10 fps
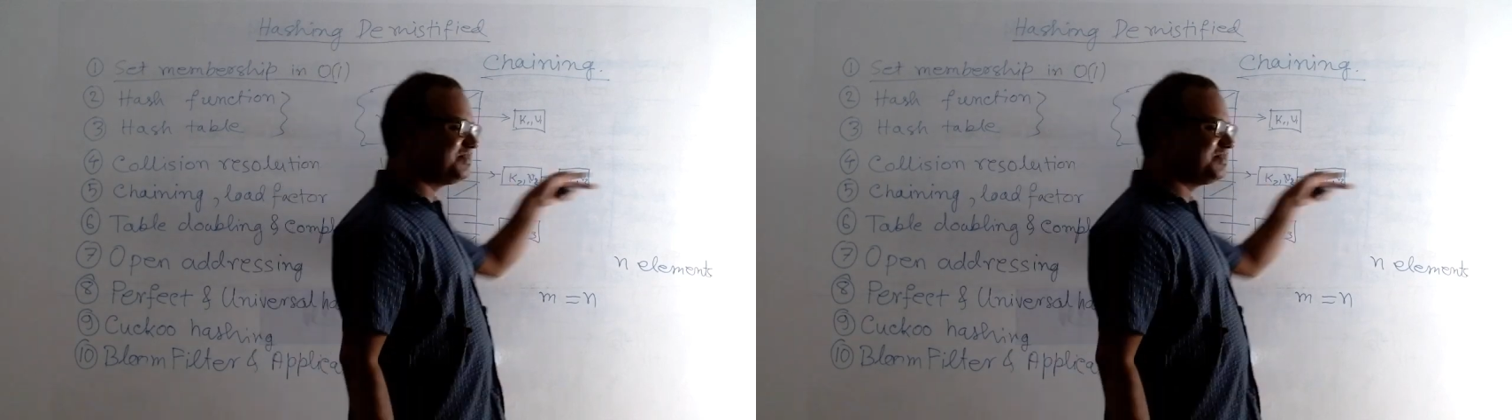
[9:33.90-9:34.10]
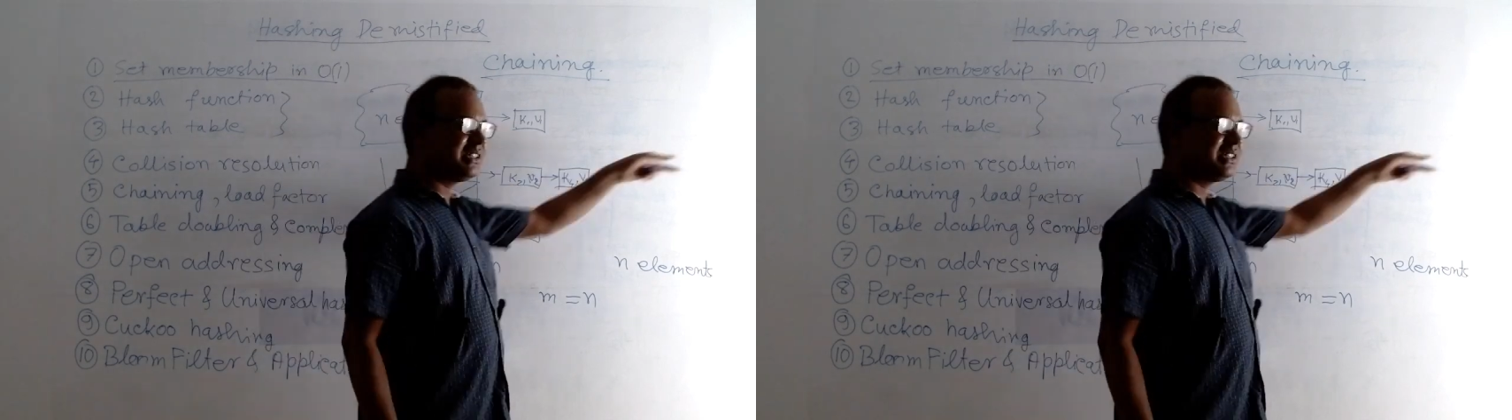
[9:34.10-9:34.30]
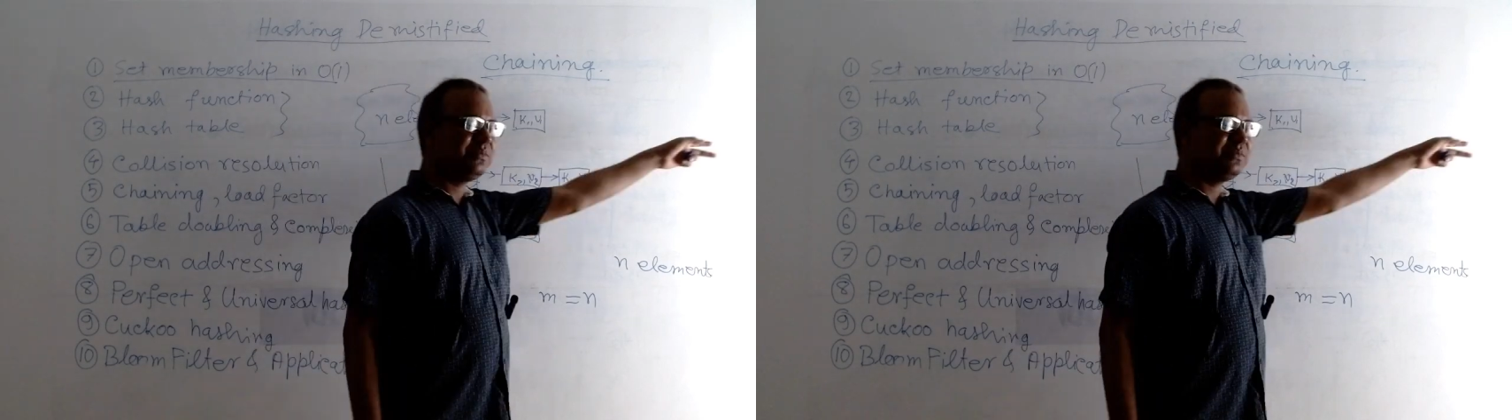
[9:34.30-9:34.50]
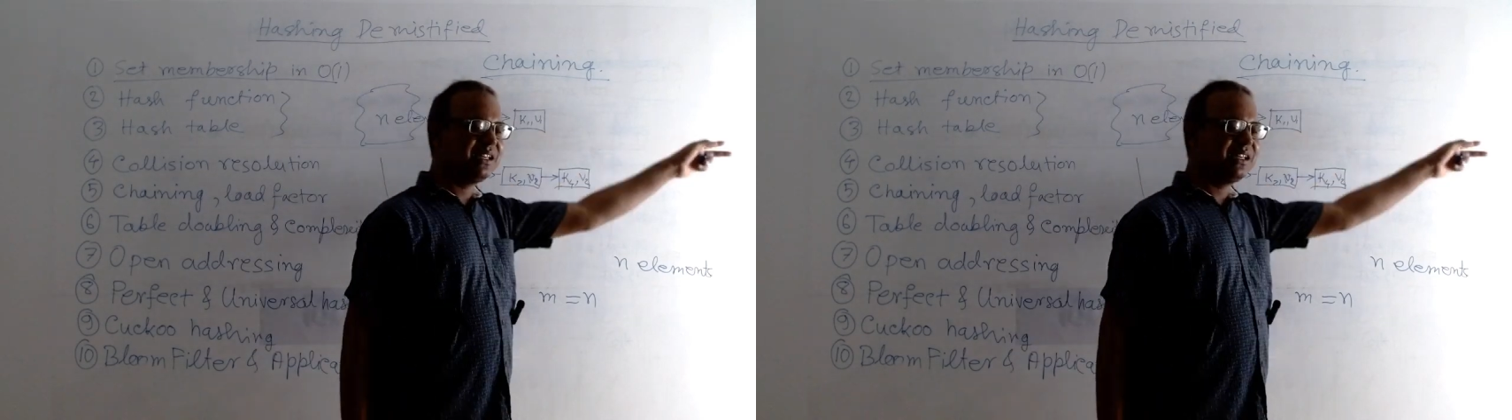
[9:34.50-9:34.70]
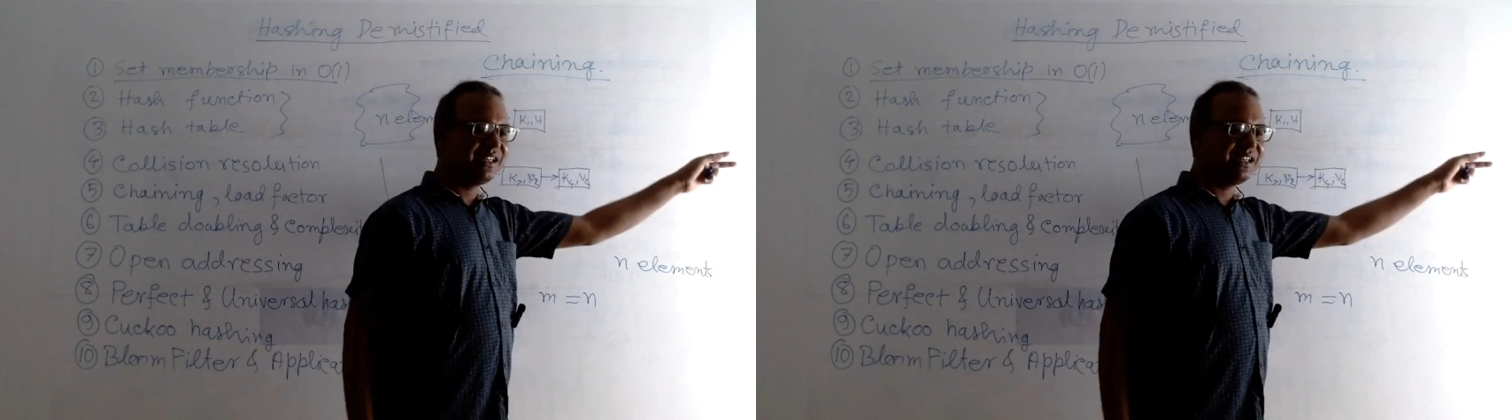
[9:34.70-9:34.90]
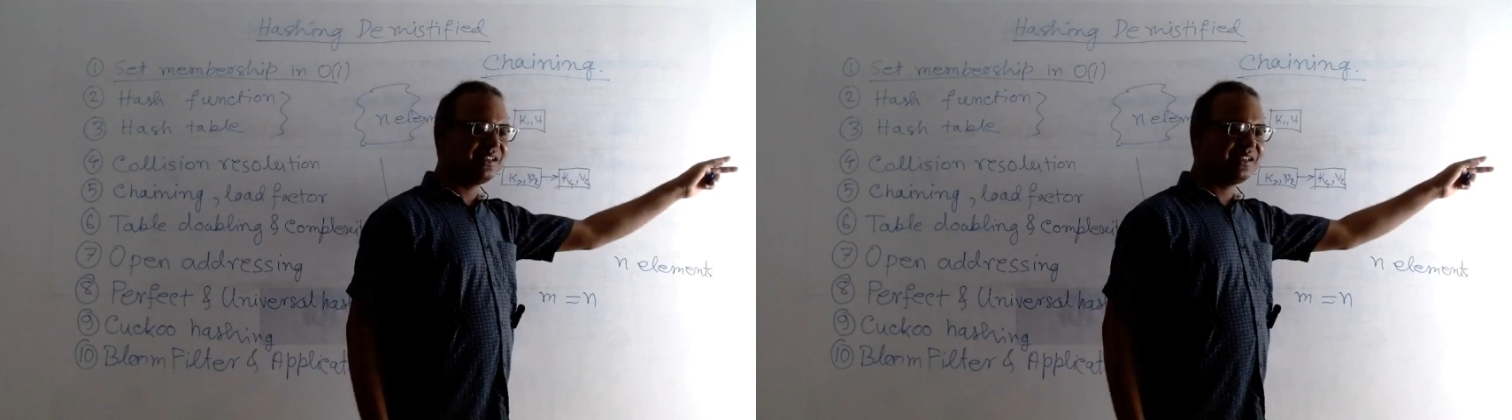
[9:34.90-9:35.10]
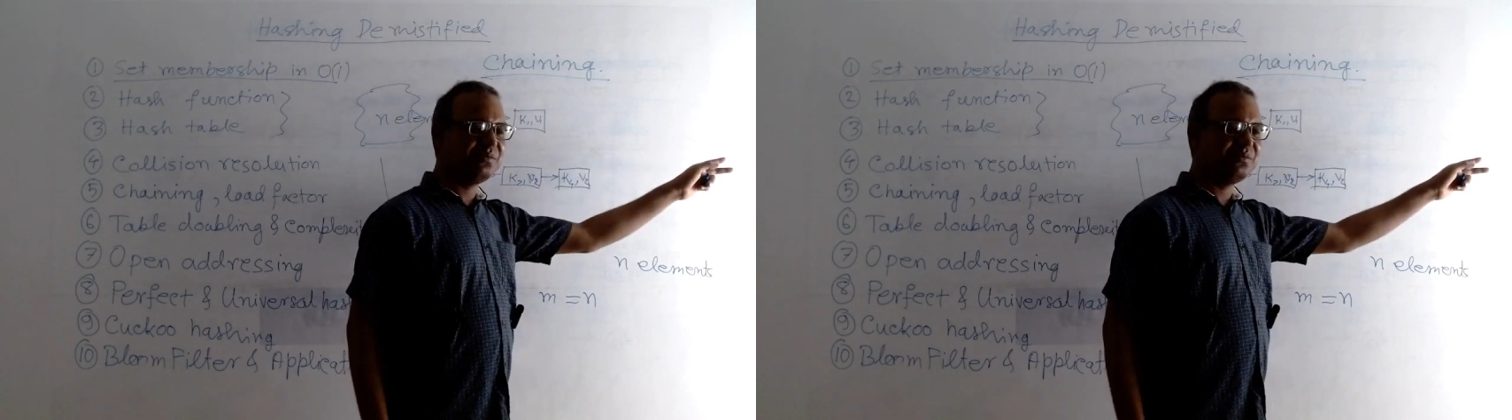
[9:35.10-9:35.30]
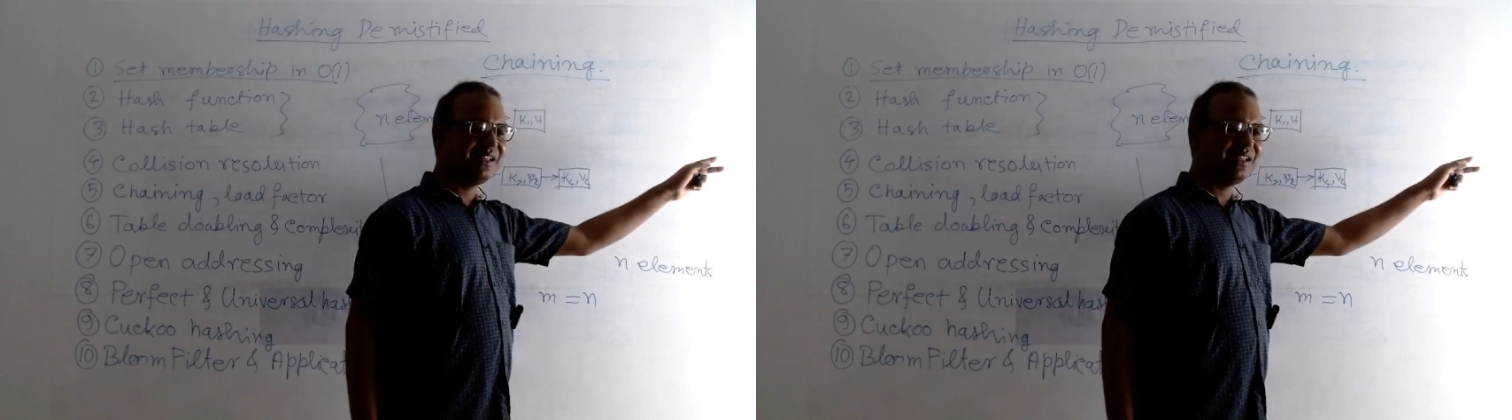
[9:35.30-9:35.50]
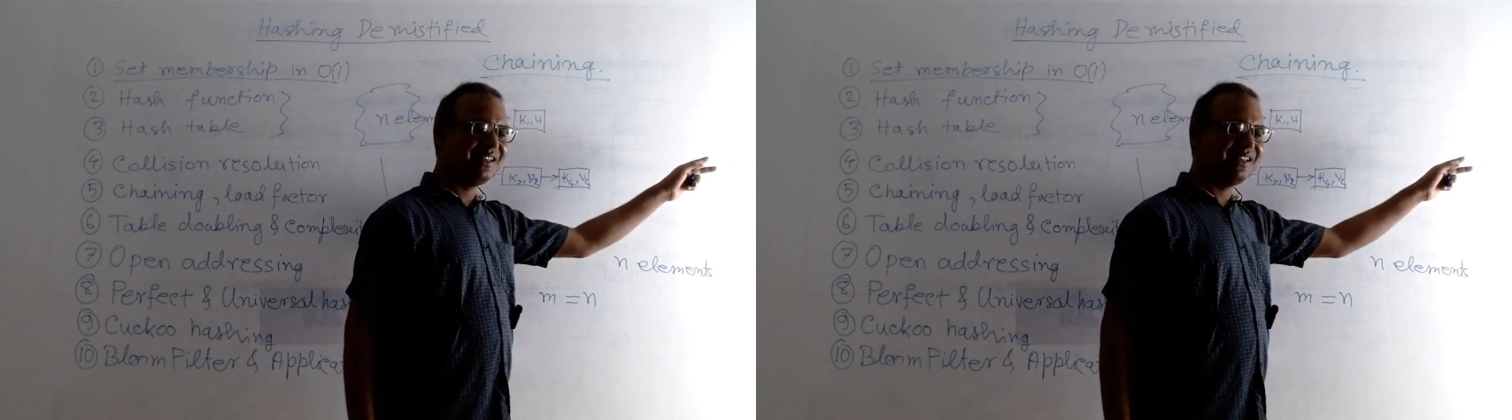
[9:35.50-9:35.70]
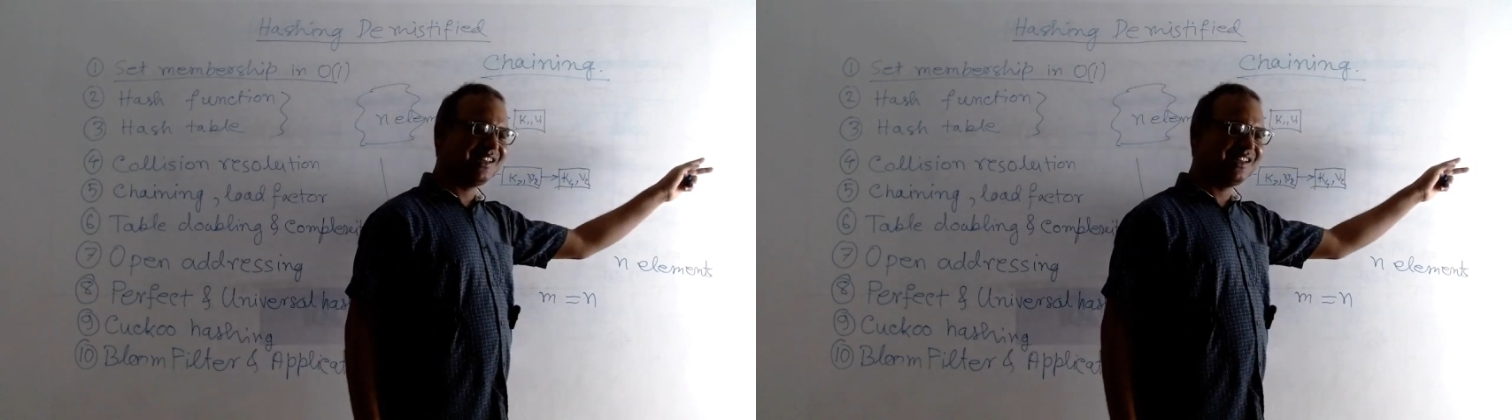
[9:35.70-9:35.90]
chain may get very
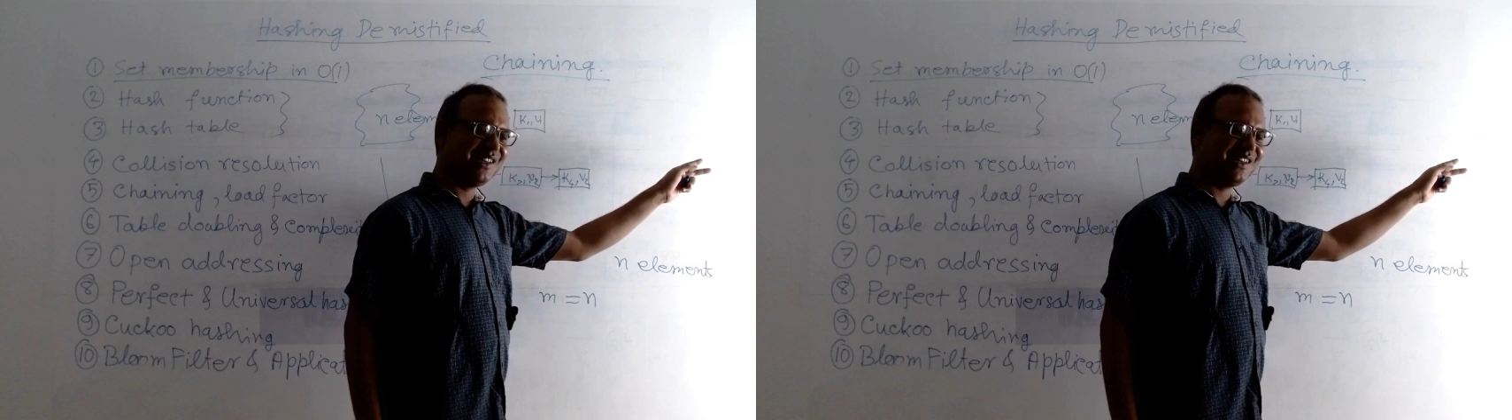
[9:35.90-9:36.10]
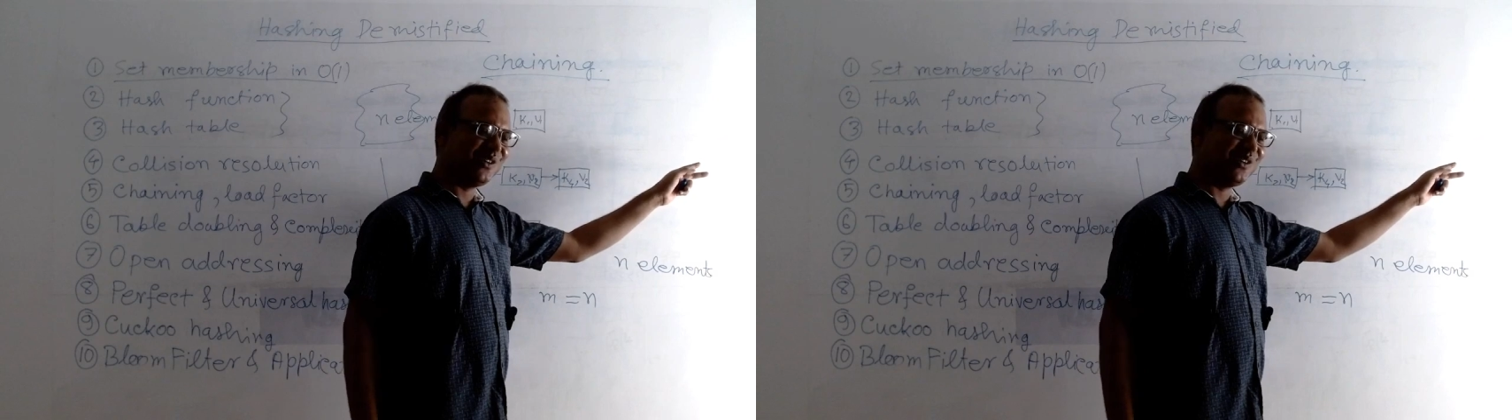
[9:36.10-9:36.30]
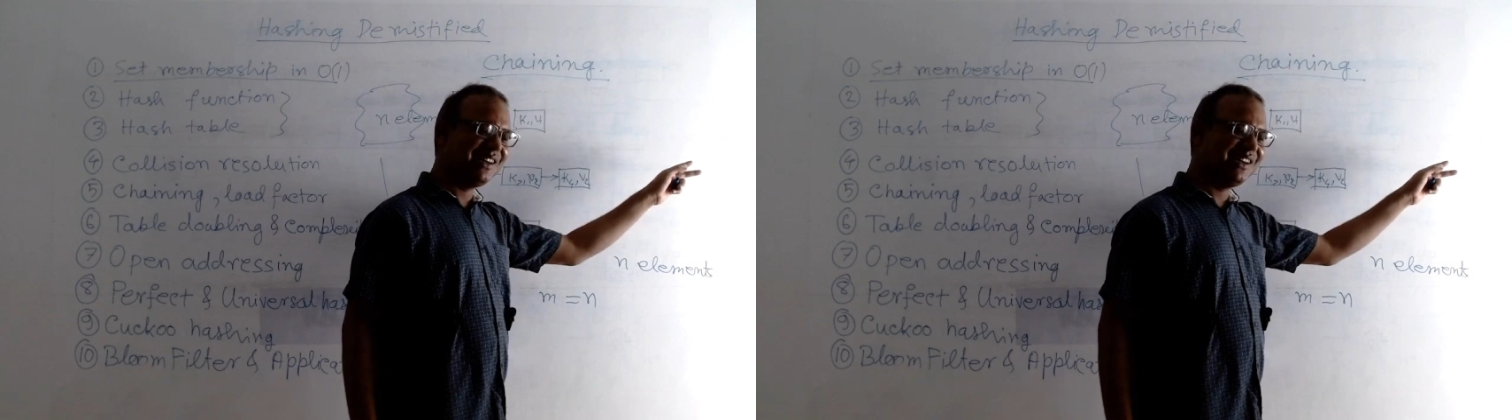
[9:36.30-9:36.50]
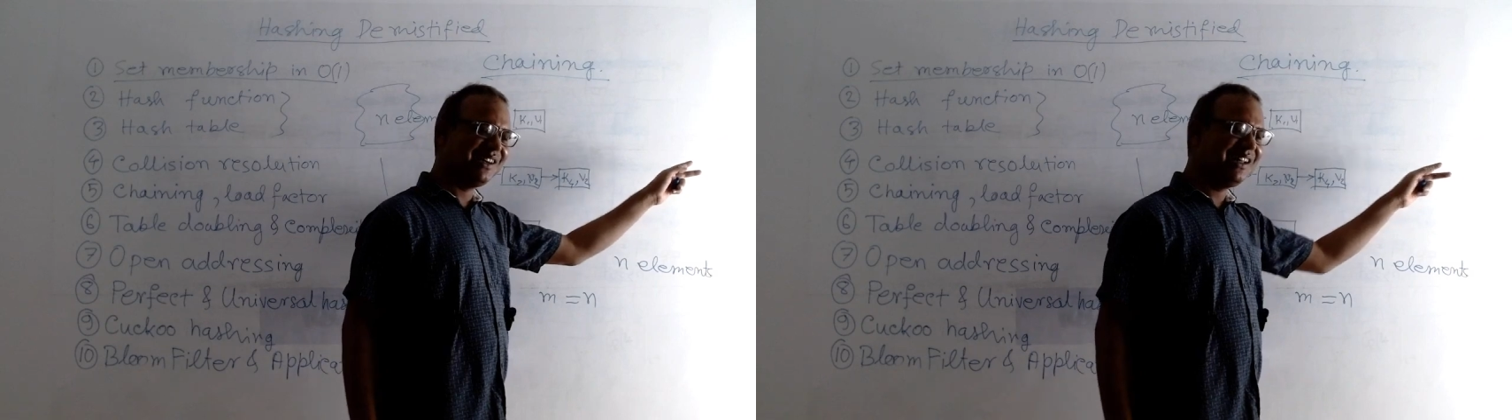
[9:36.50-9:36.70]
longer